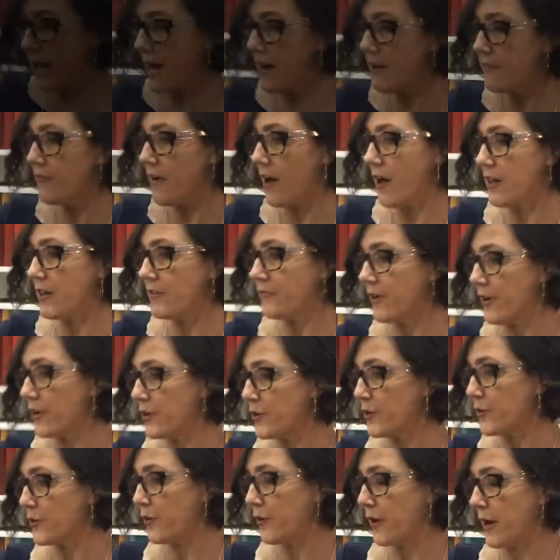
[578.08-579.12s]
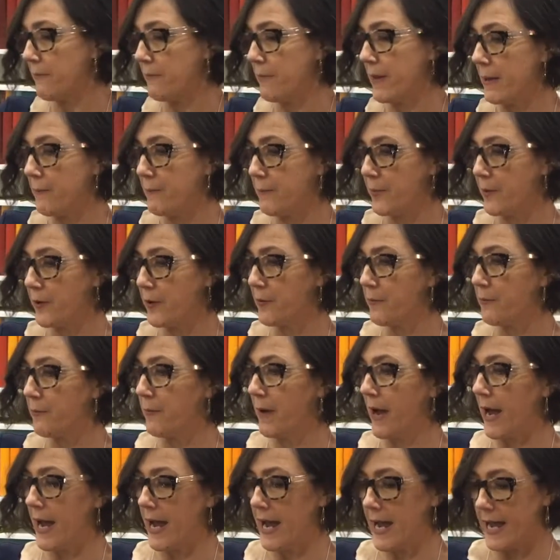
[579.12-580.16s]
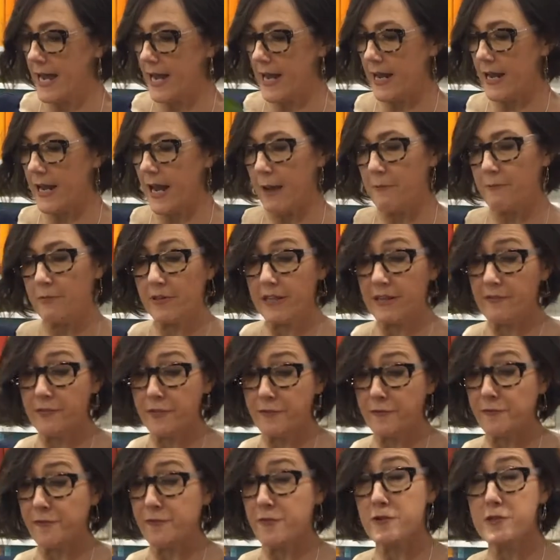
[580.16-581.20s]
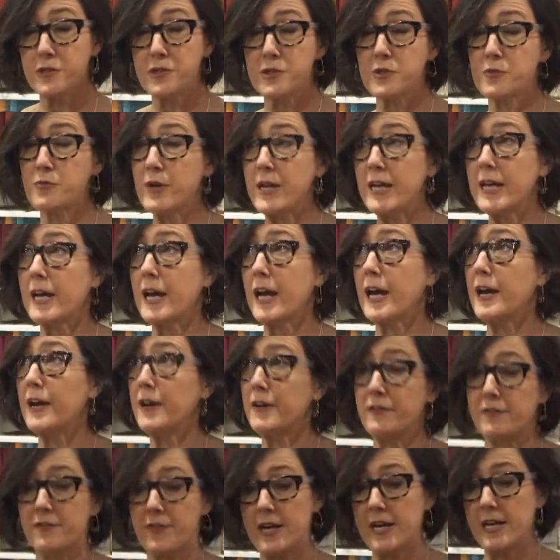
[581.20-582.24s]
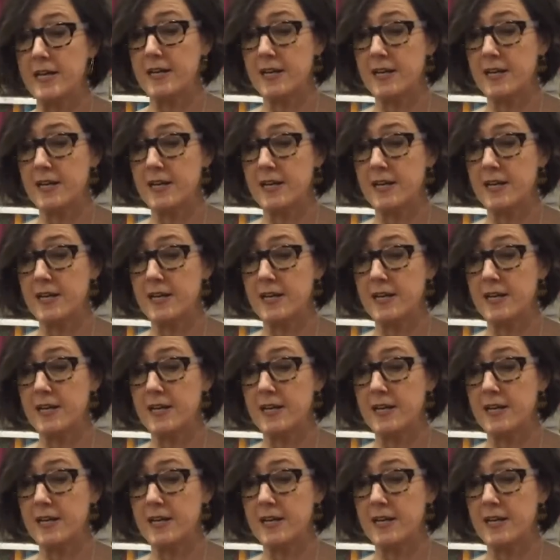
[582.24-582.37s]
have all of our new crepe paper by, I believe, the first week of